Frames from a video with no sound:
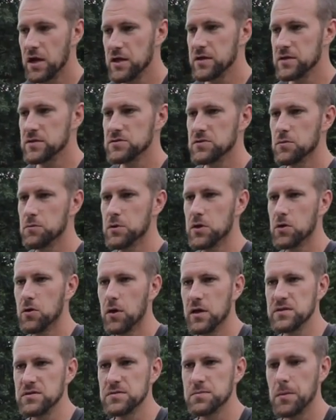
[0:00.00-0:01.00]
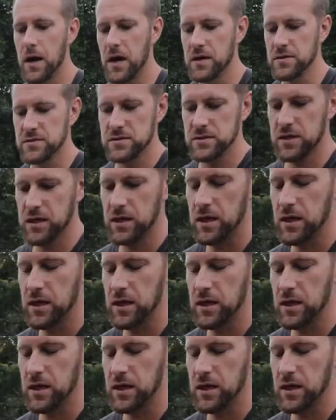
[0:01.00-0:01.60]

I think this will be a great spot to give